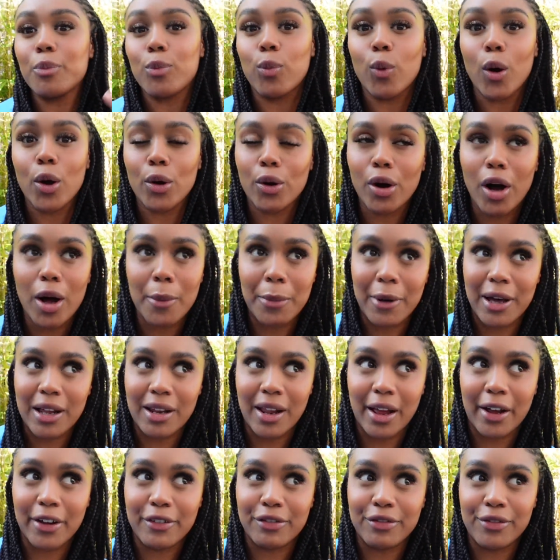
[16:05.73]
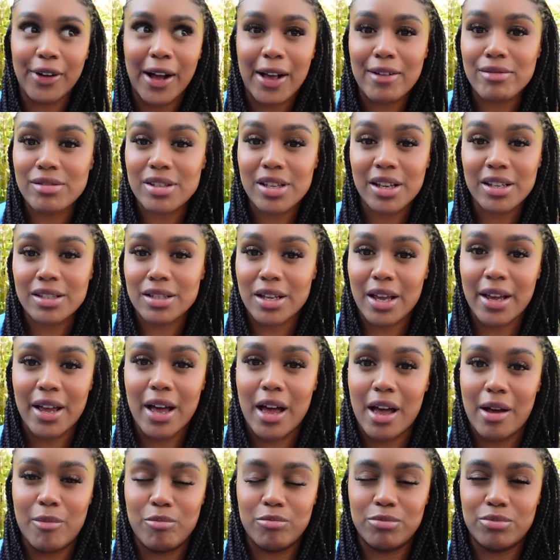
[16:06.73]
woke up at like 5, 6
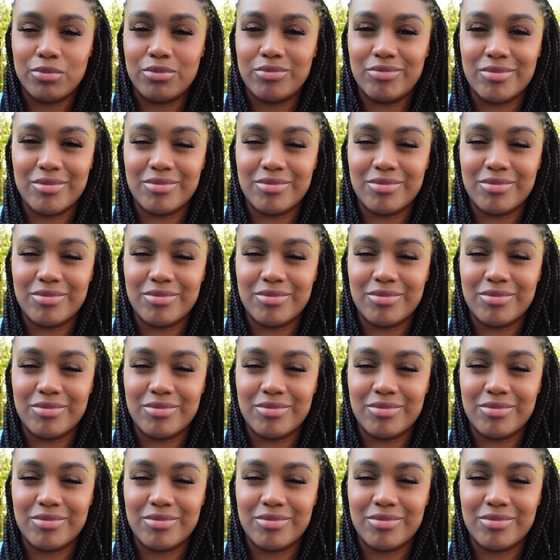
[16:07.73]
a.m.